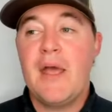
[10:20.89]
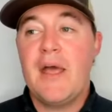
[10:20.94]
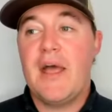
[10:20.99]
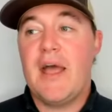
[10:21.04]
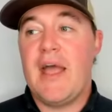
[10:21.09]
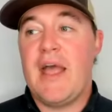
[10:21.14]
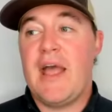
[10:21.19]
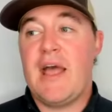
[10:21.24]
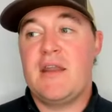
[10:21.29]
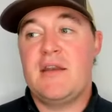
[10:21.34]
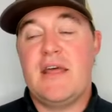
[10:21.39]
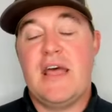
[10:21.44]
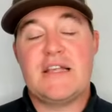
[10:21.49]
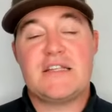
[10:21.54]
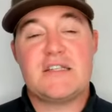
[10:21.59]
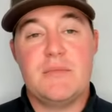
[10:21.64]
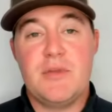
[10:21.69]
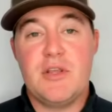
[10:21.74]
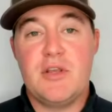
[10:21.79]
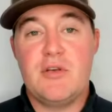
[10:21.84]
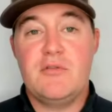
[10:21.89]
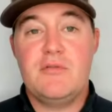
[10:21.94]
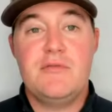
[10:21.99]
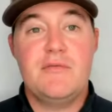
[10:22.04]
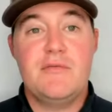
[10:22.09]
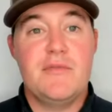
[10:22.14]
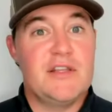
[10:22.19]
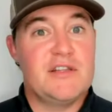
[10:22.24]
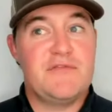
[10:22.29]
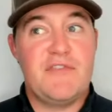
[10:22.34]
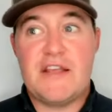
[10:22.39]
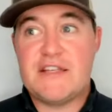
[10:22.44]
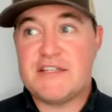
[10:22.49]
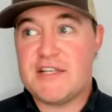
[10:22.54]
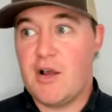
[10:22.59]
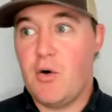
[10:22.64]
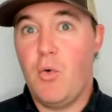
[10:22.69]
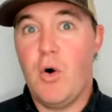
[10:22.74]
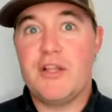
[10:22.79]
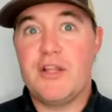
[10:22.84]
And SMU is facing a
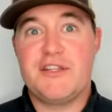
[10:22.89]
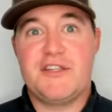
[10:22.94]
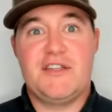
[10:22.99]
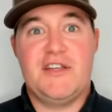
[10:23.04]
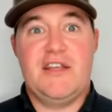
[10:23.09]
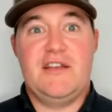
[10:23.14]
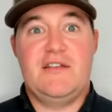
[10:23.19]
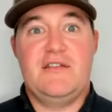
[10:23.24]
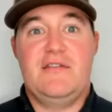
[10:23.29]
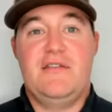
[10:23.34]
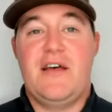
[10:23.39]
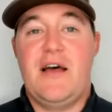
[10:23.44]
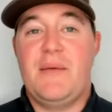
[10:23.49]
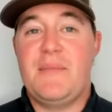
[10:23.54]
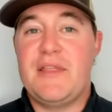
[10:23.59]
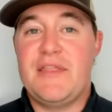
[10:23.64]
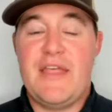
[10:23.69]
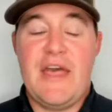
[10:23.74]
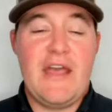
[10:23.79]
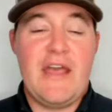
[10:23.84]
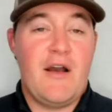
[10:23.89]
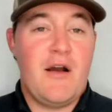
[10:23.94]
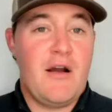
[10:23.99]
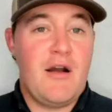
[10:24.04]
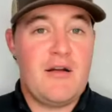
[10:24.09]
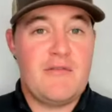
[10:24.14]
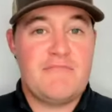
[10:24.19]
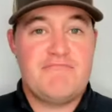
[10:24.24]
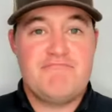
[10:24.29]
one seed. I mean, they are